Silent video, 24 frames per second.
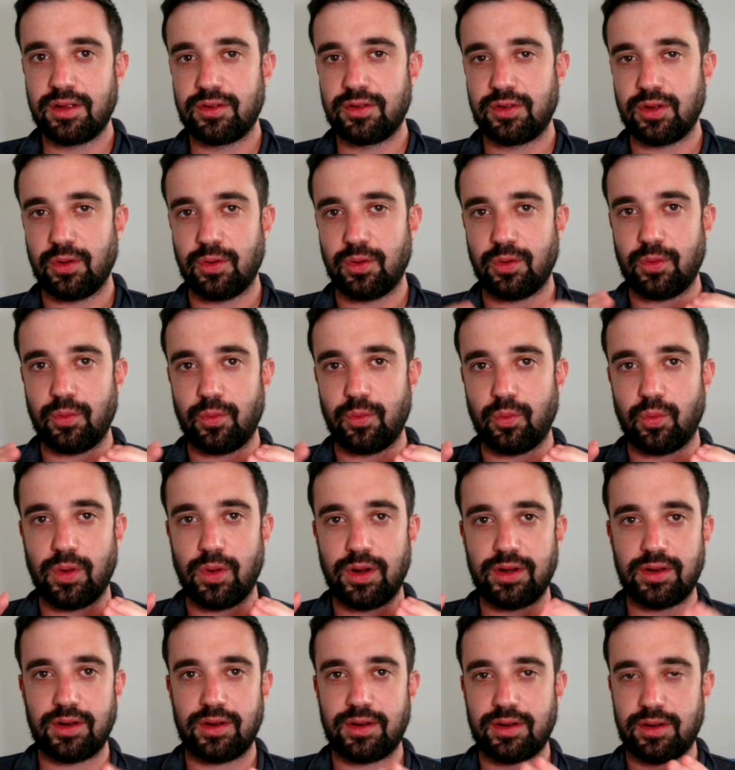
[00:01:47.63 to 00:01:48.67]
So
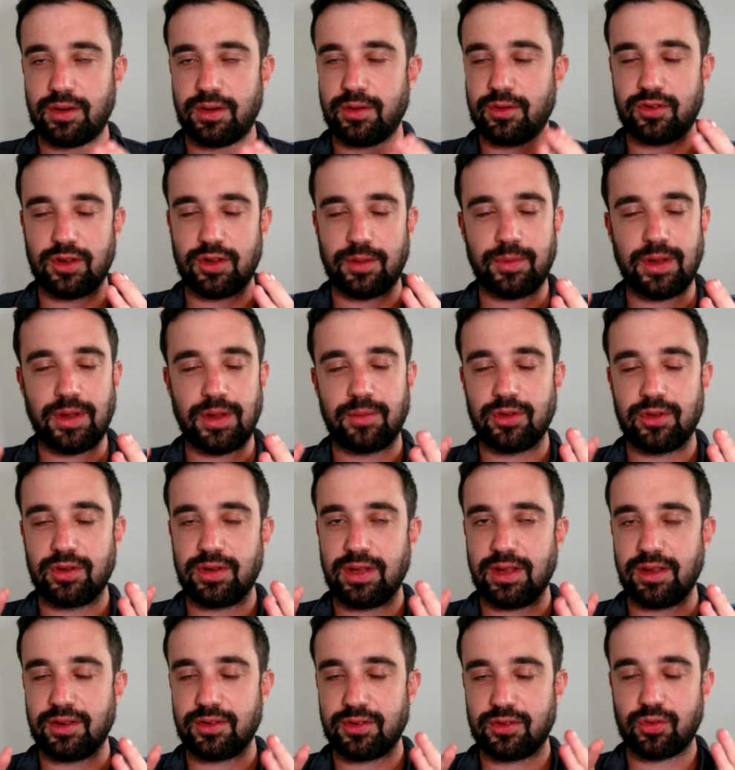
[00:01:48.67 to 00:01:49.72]
sometimes it
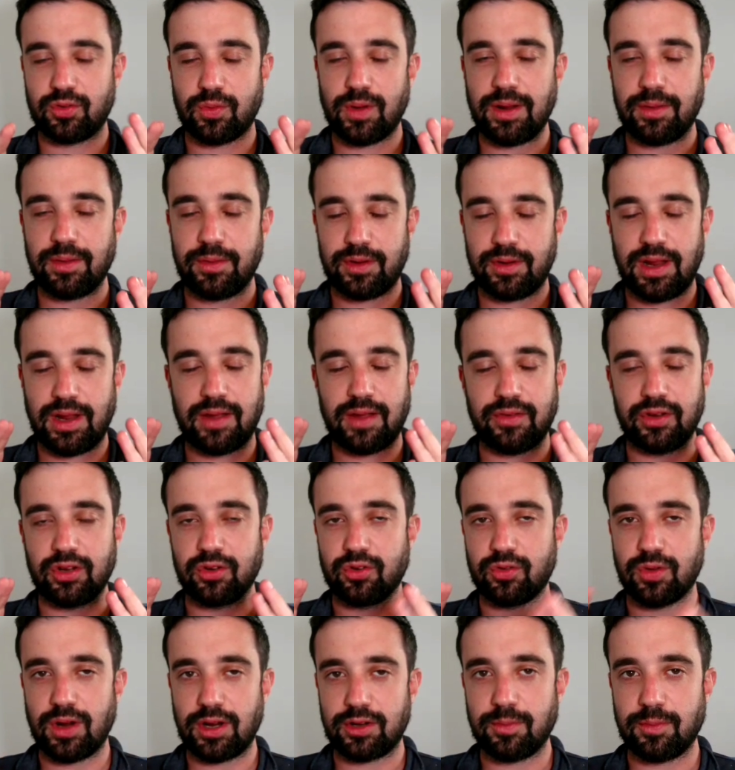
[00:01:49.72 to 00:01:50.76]
takes having a
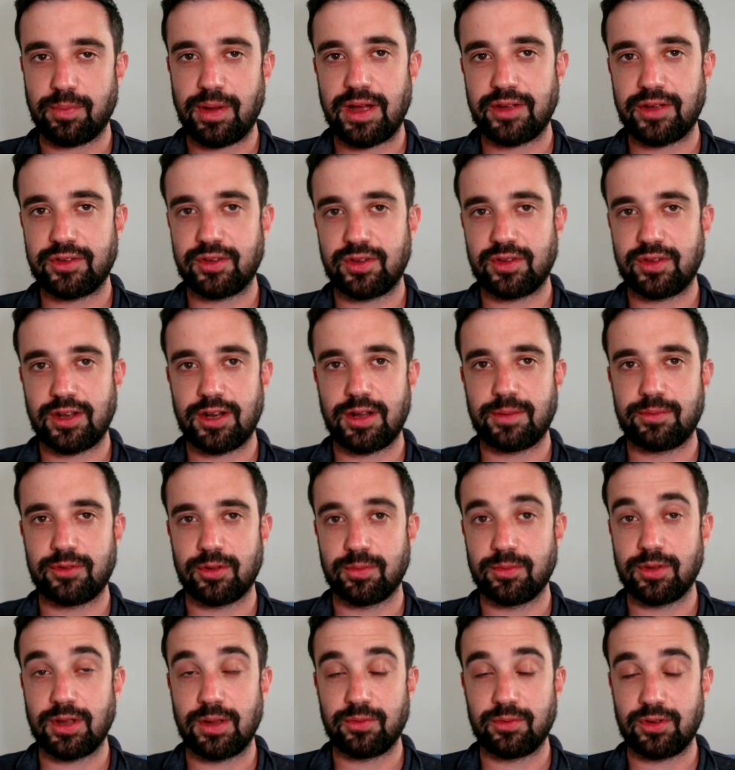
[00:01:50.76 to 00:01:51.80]
direct deposit set up.
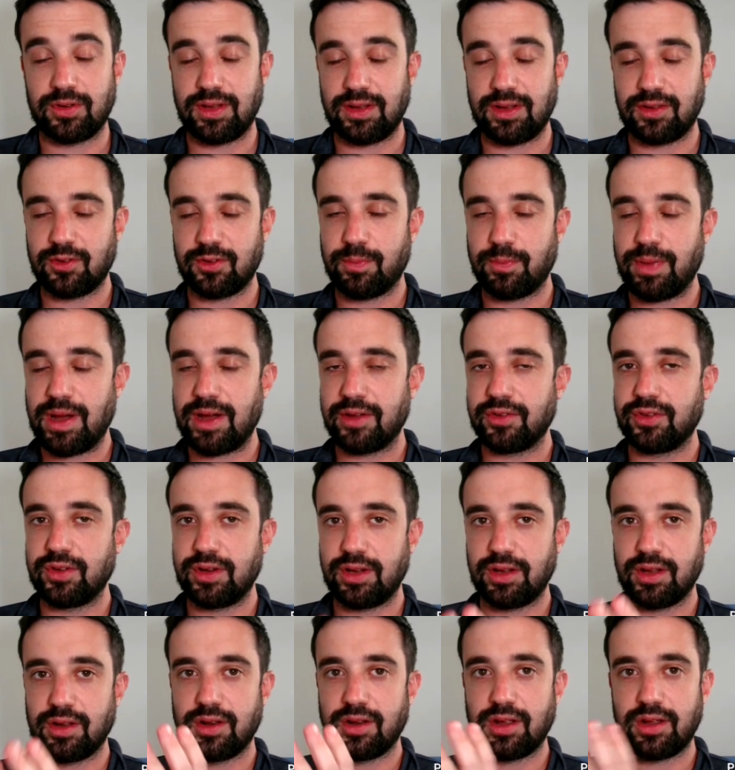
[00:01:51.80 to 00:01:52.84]
Sometimes it takes
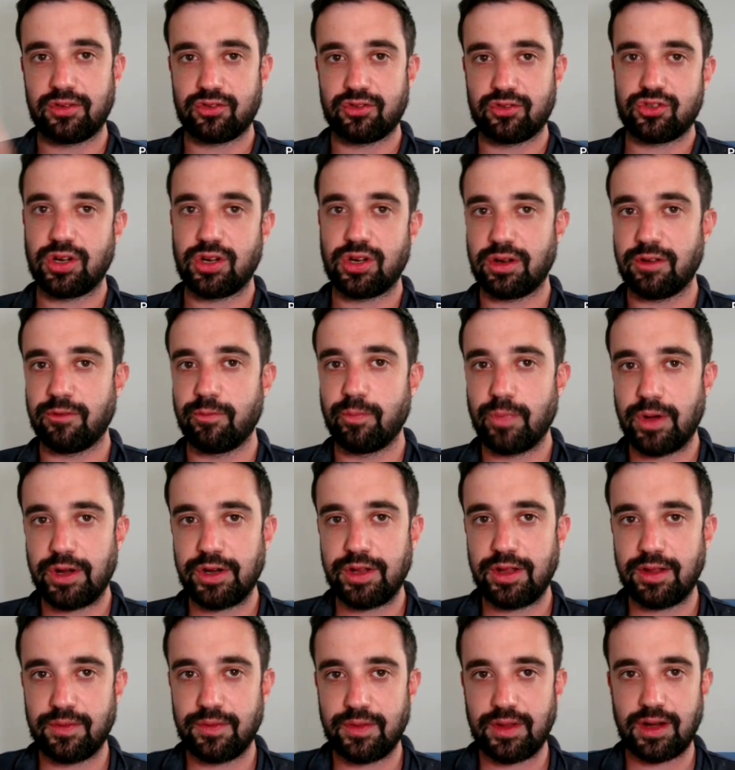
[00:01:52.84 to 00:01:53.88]
depositing a nice chunk of
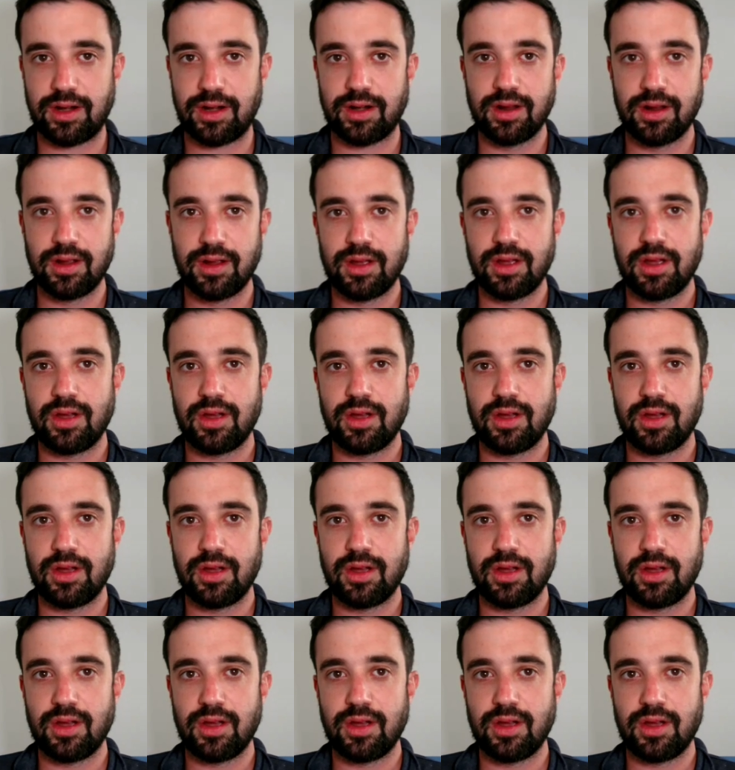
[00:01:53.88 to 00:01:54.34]
money in there.